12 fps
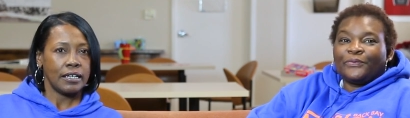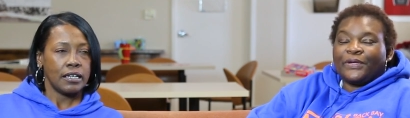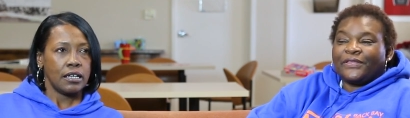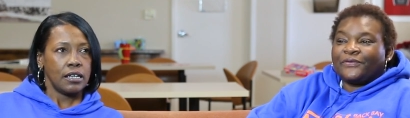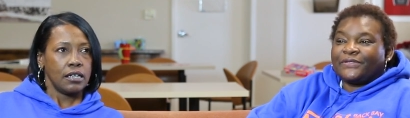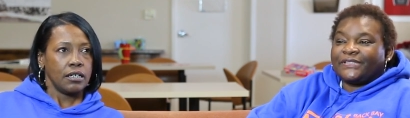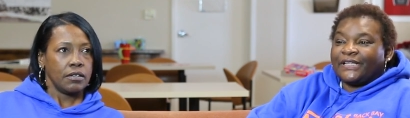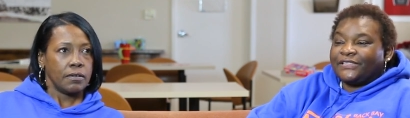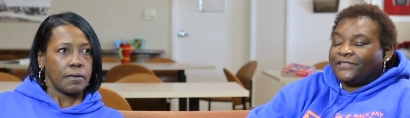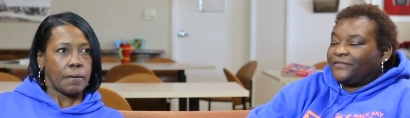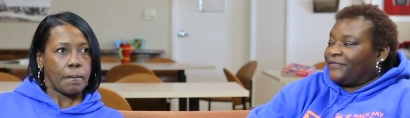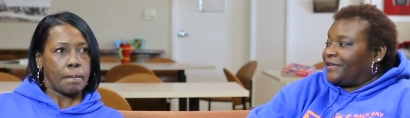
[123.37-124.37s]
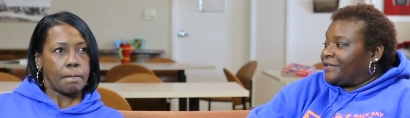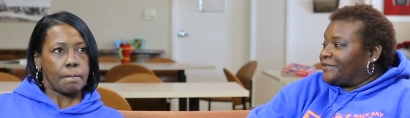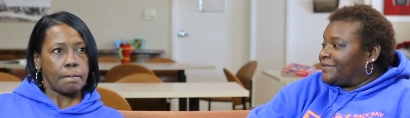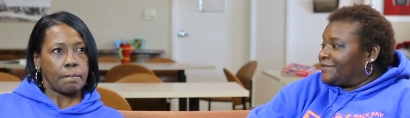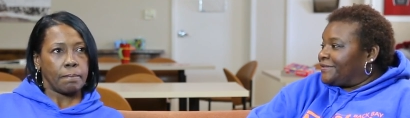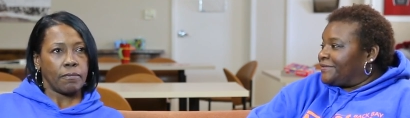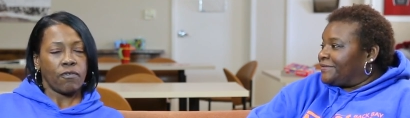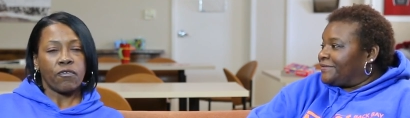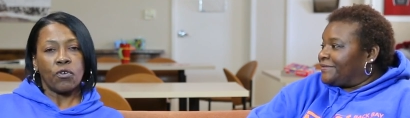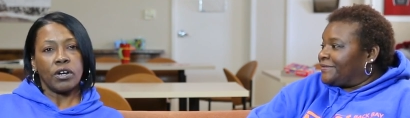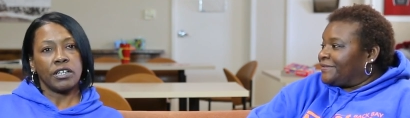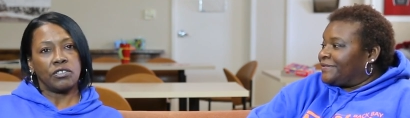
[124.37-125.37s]
Speaker 1: Weatherization first.
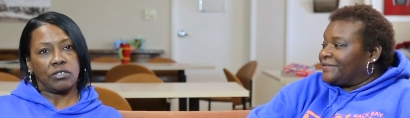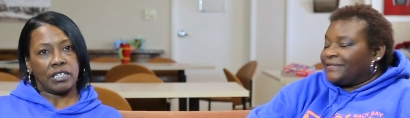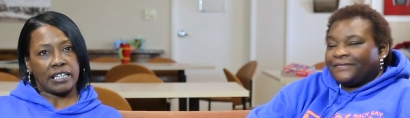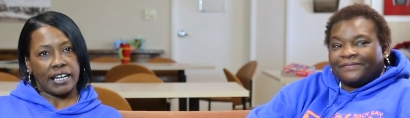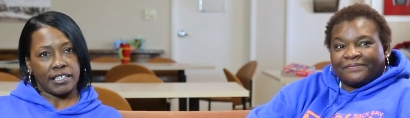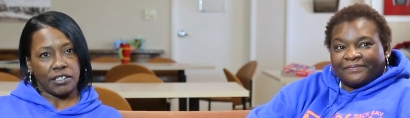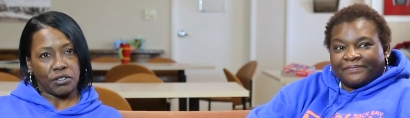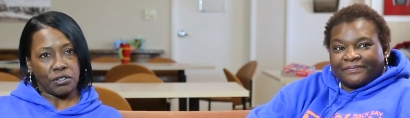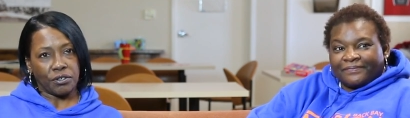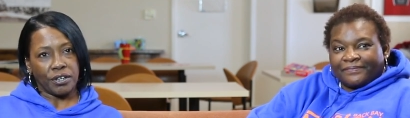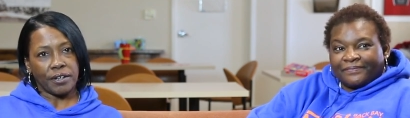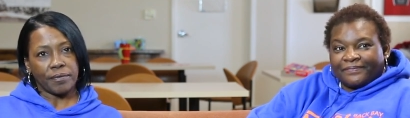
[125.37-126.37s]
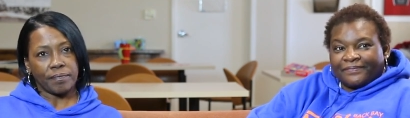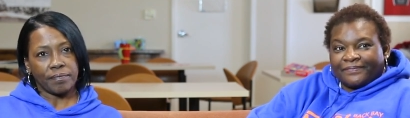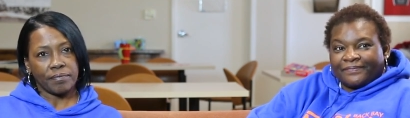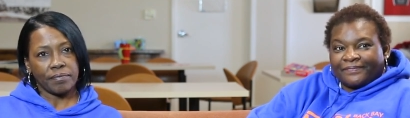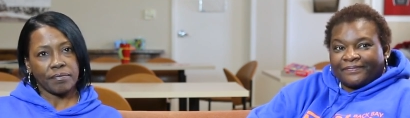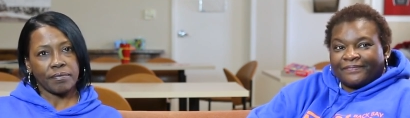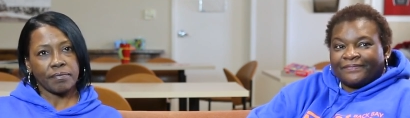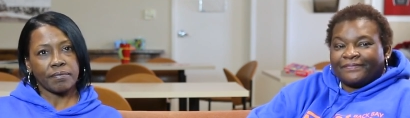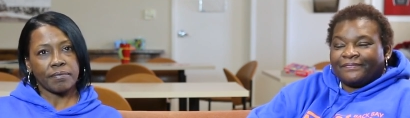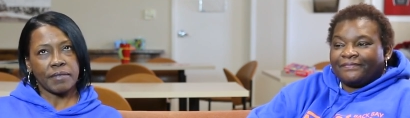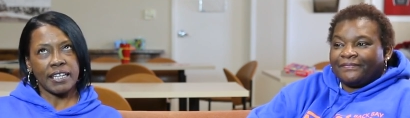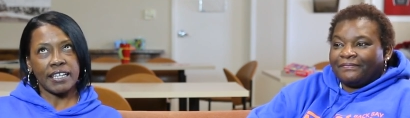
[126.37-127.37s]
493
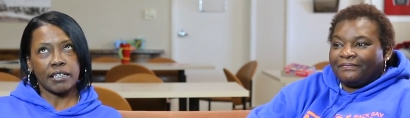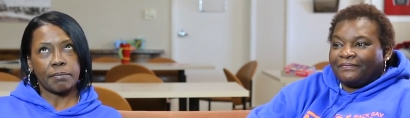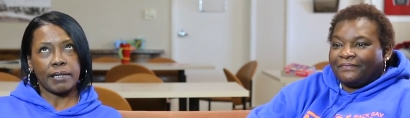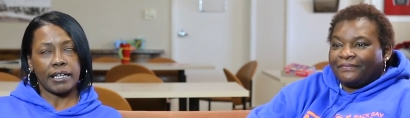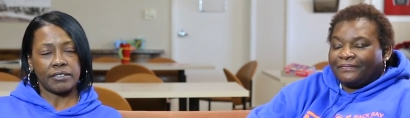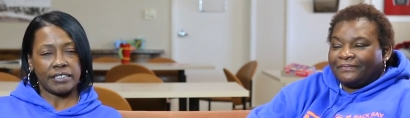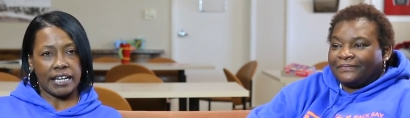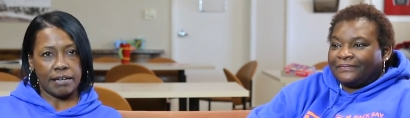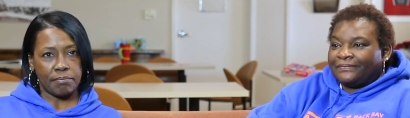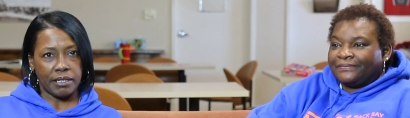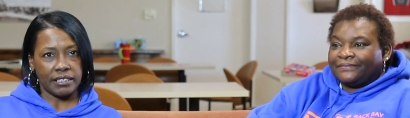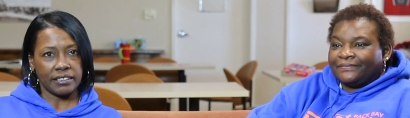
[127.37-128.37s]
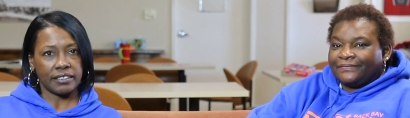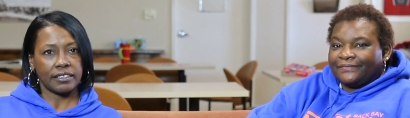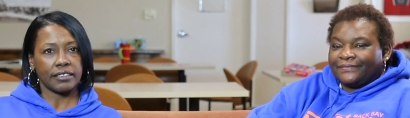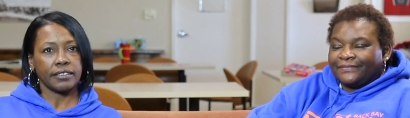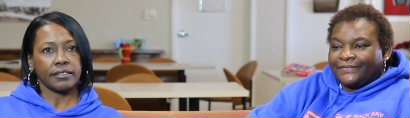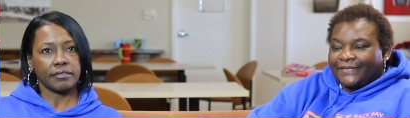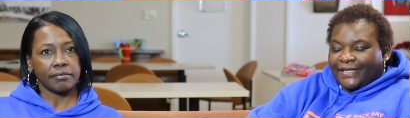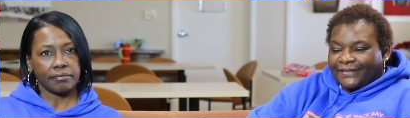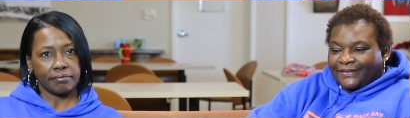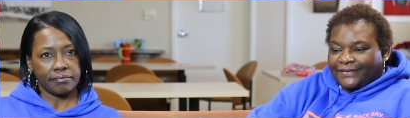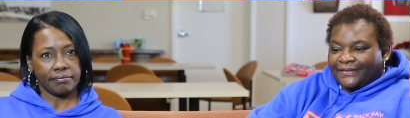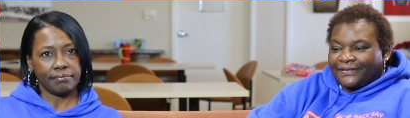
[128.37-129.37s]
in about nine months.
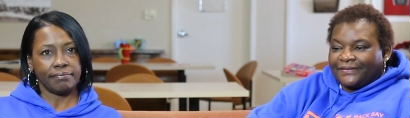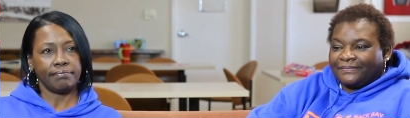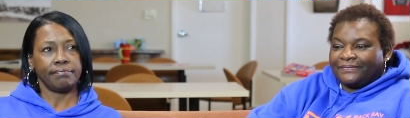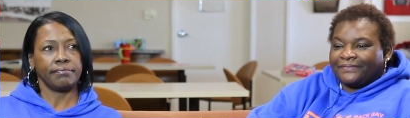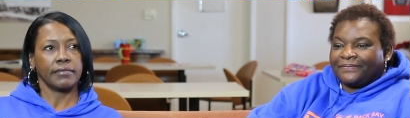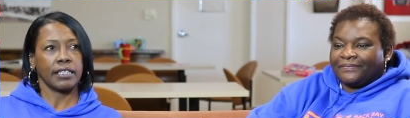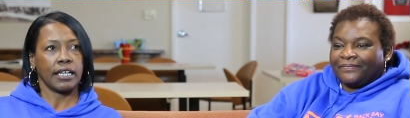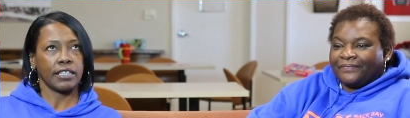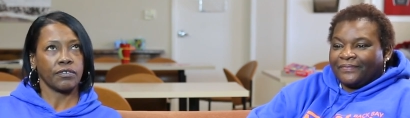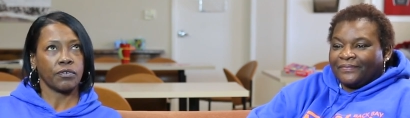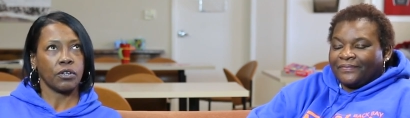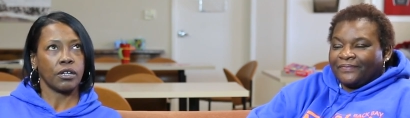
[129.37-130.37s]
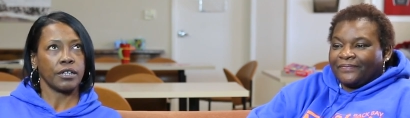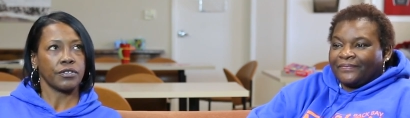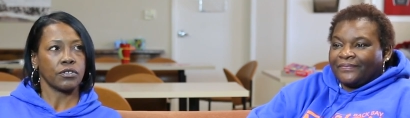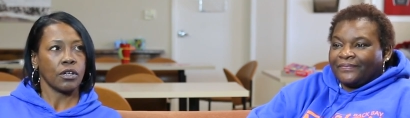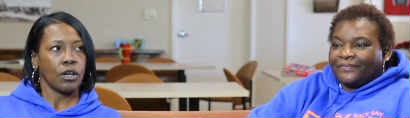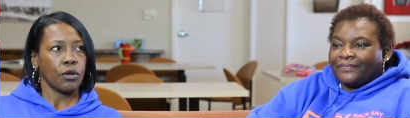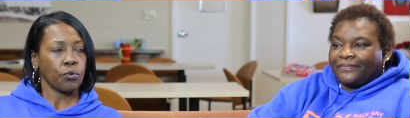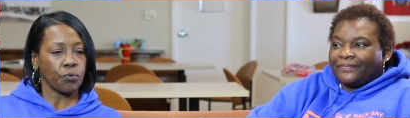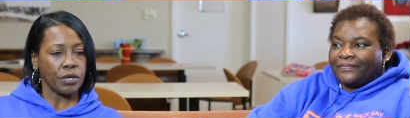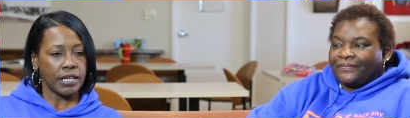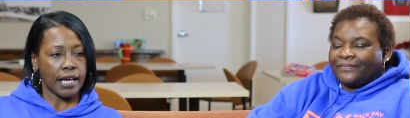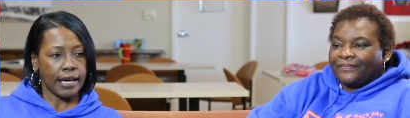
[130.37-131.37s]
Yes. Mm -hmm. As far as
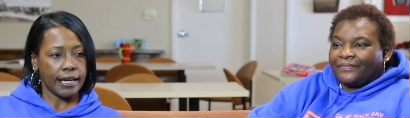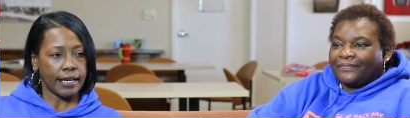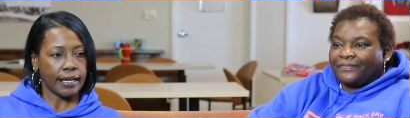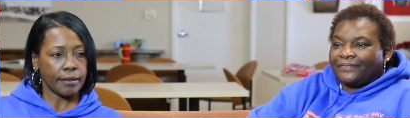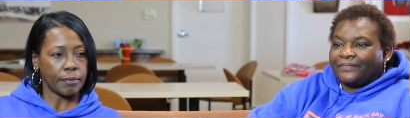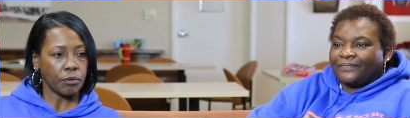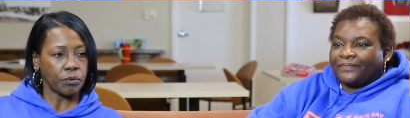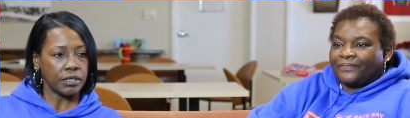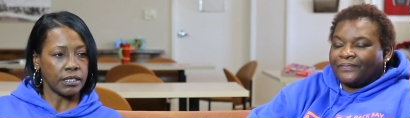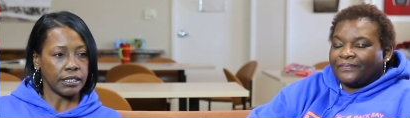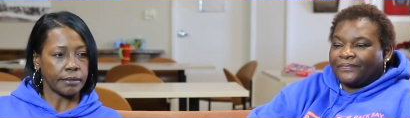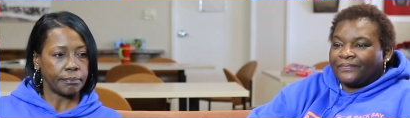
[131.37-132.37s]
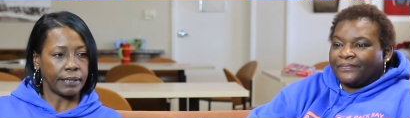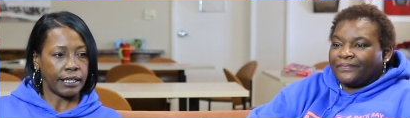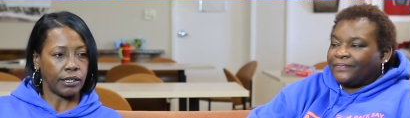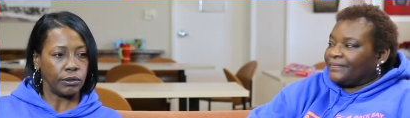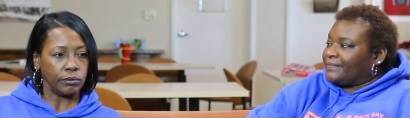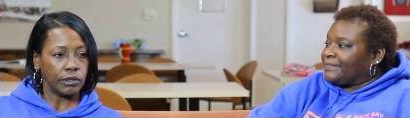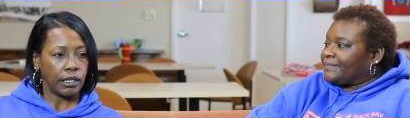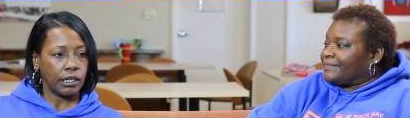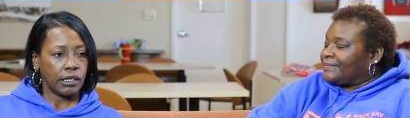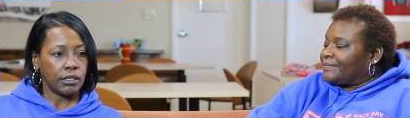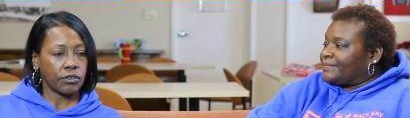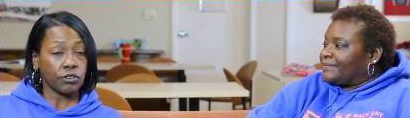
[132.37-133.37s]
rehab, we did about
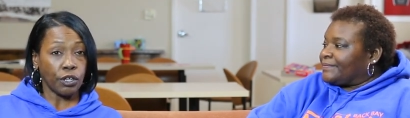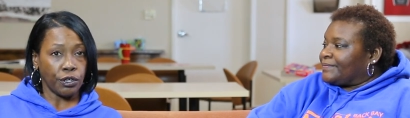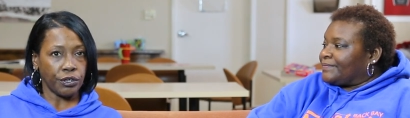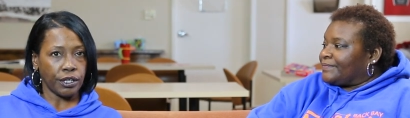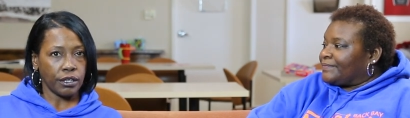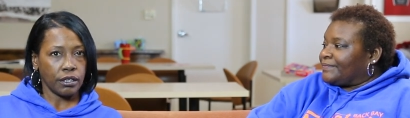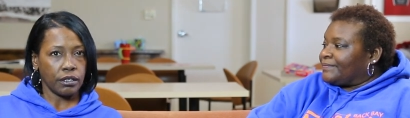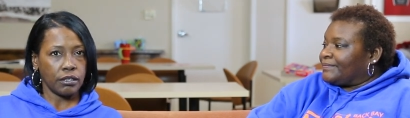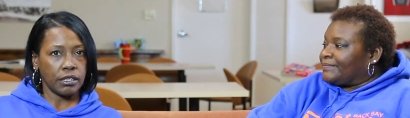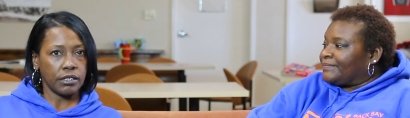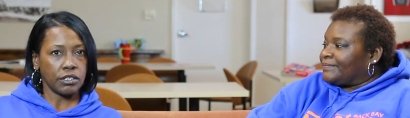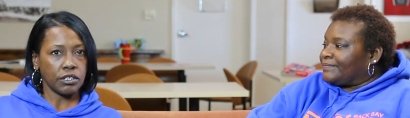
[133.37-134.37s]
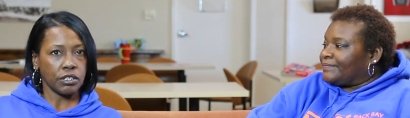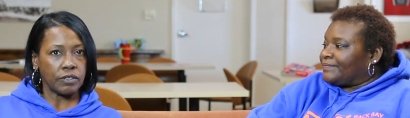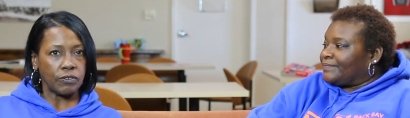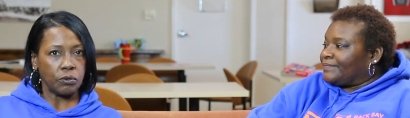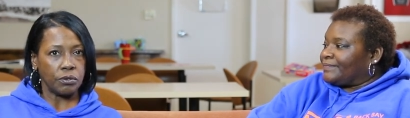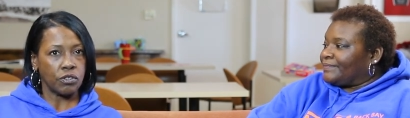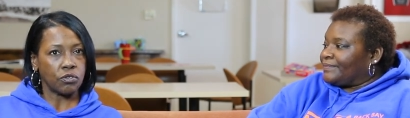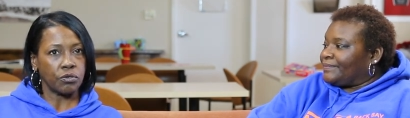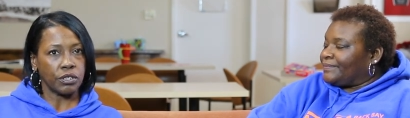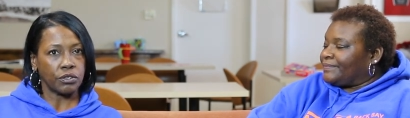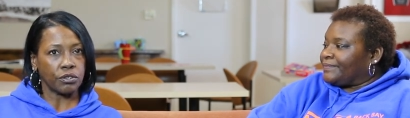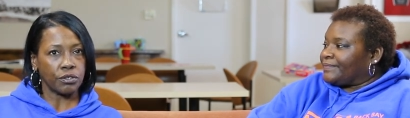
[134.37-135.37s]
30 in the year of
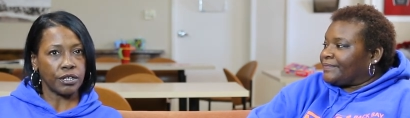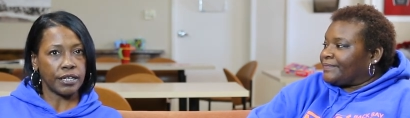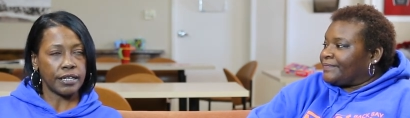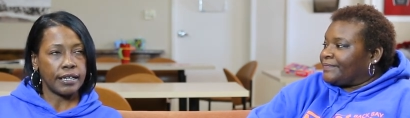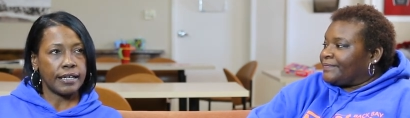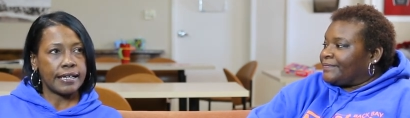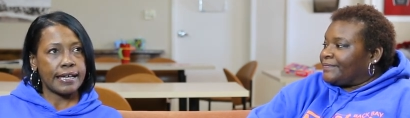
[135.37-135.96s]
2023.